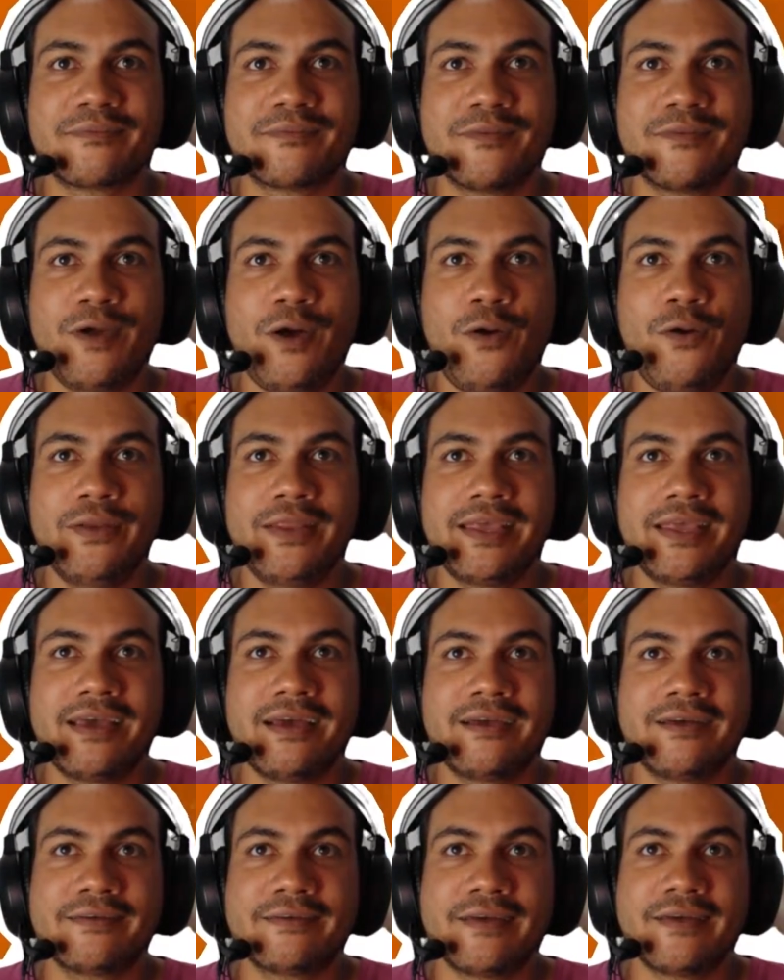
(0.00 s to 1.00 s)
Oh dear,
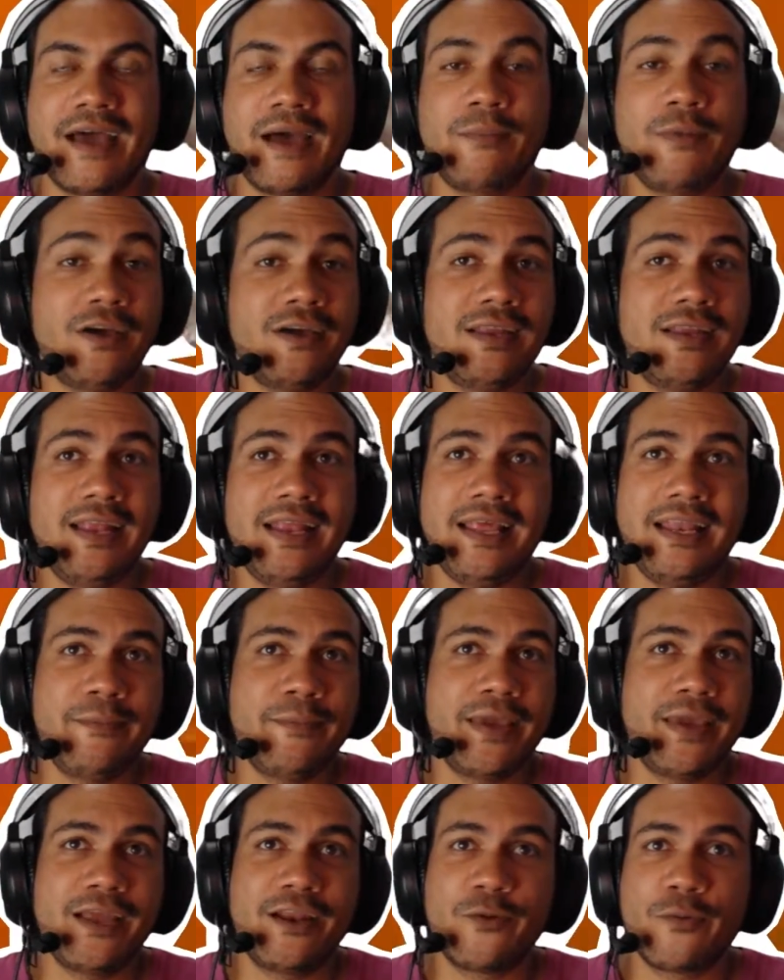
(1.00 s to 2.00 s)
I'm not gonna let
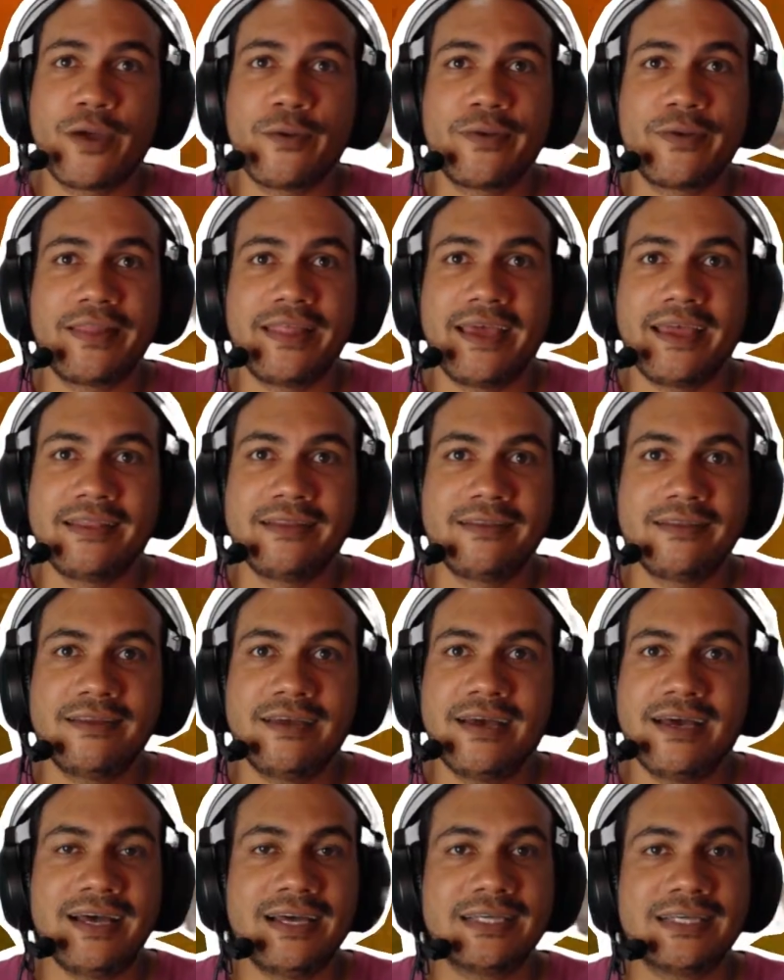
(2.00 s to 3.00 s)
him get away with that.
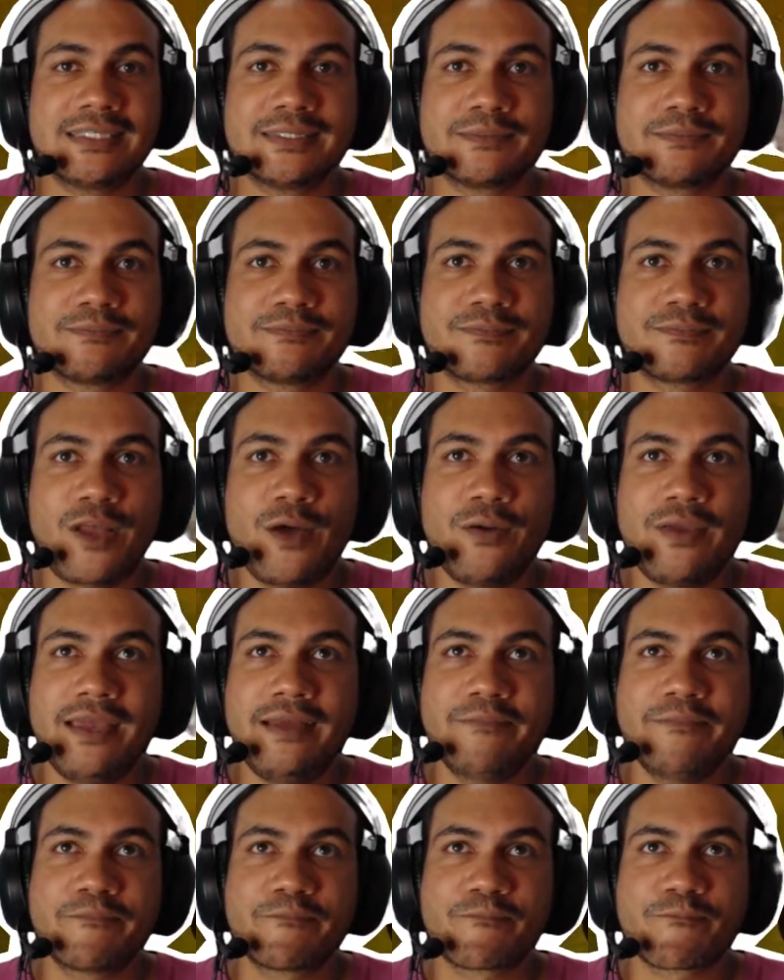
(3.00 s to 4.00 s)

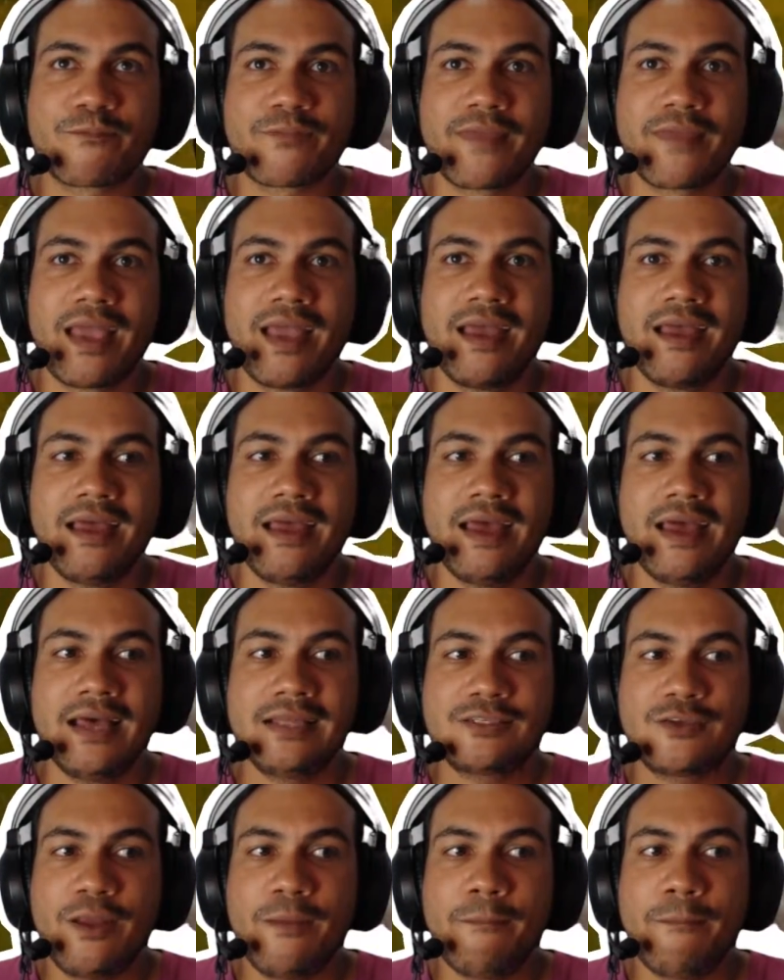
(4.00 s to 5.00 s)
Okay,
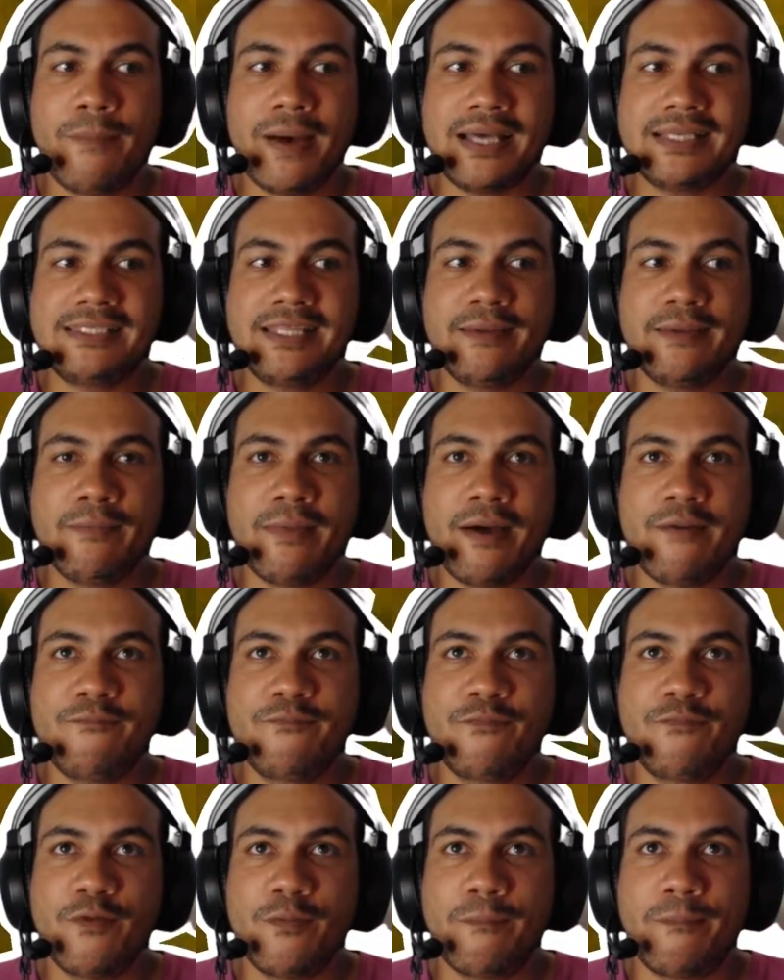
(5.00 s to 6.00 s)
let's go and bust him up
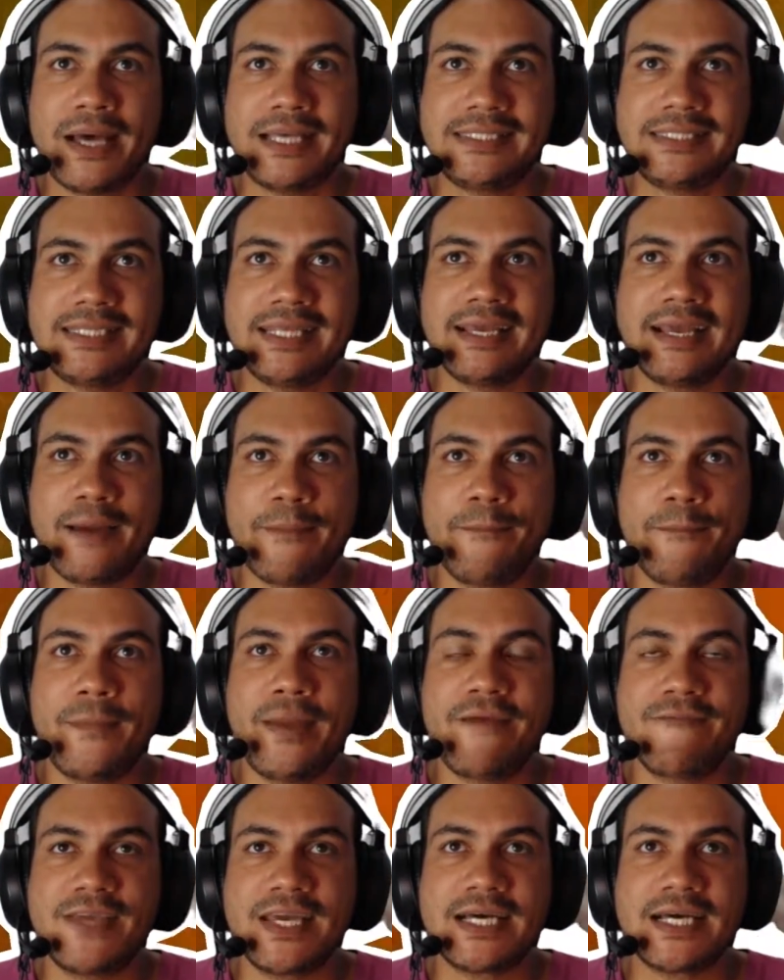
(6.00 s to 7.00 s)
for busting up
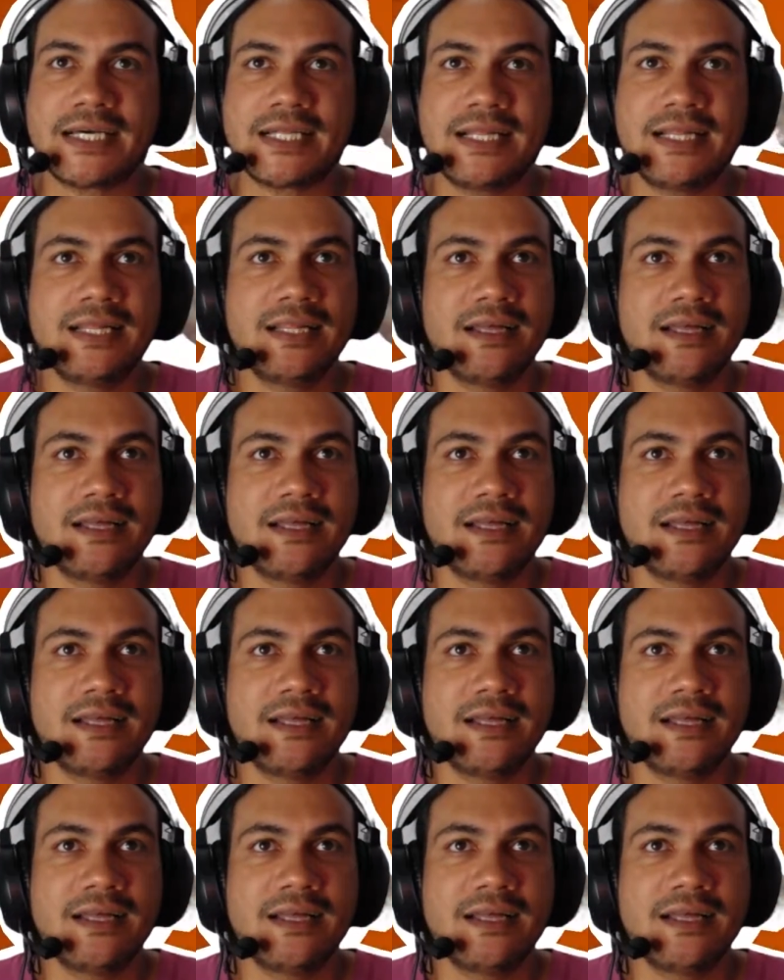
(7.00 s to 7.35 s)
my vehicle.